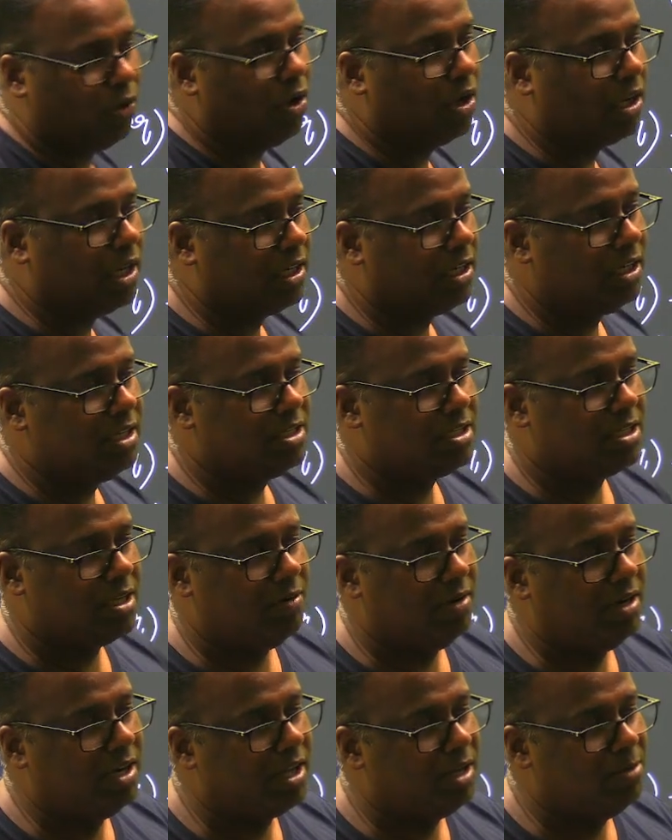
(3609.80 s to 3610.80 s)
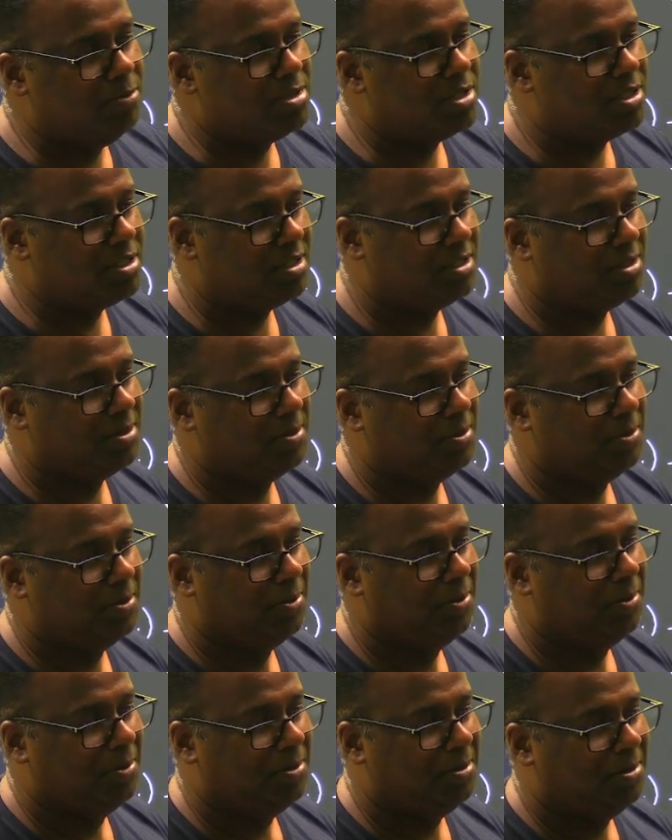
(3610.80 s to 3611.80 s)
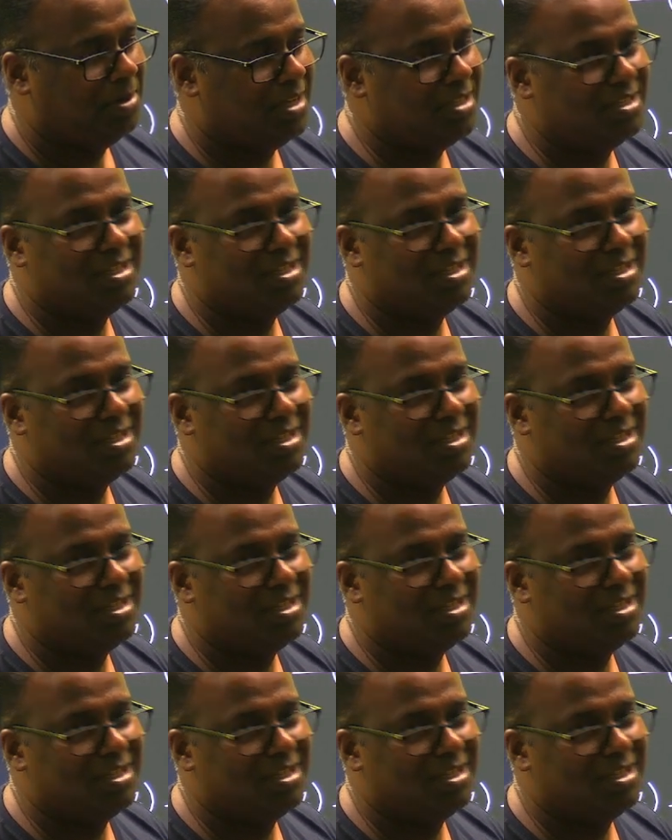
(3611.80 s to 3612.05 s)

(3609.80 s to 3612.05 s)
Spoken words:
at least 7 times. As the